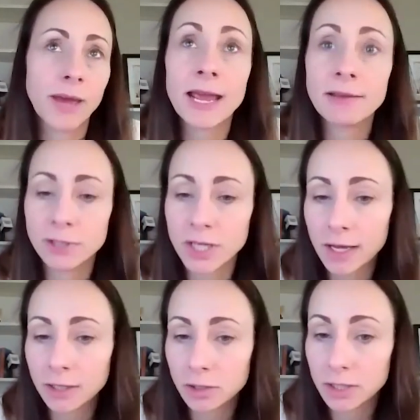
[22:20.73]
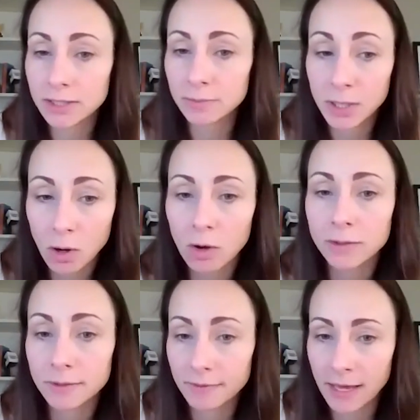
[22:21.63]
behavior challenges
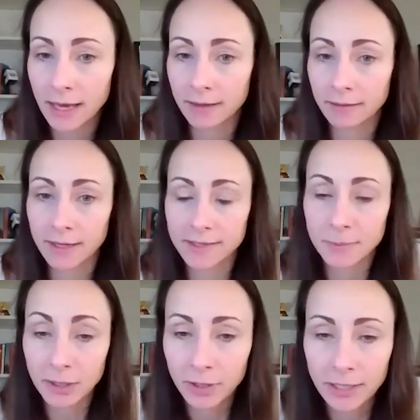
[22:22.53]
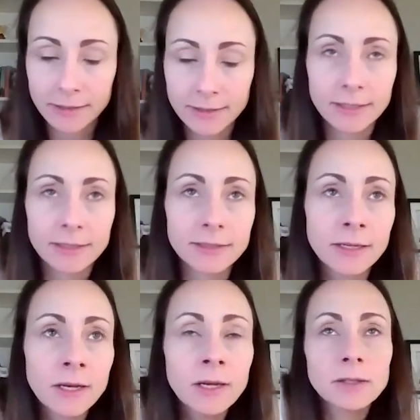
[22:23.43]
because of their experiences.
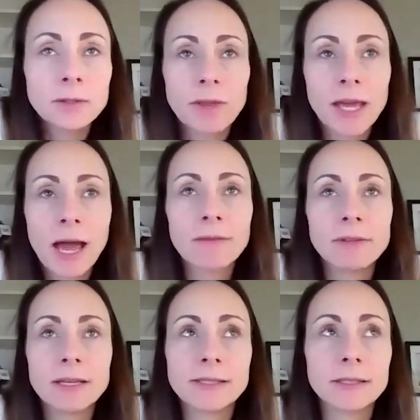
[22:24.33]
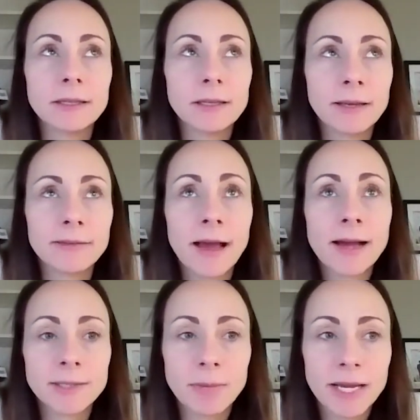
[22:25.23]
So they have these
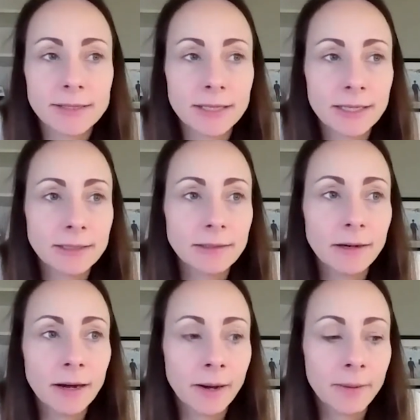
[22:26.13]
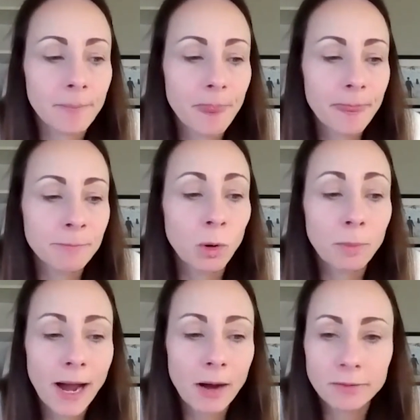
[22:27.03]
exacerbated,
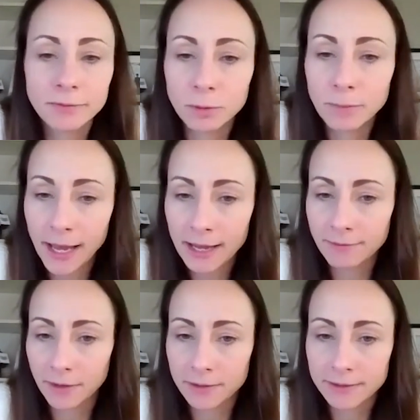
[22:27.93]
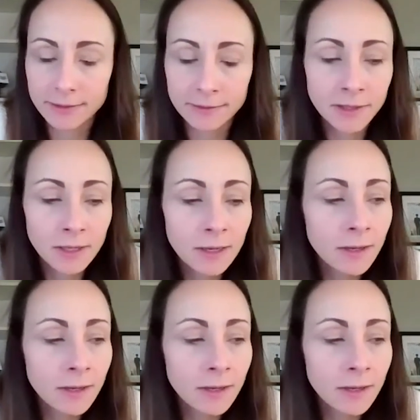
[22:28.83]
more powerful behaviors.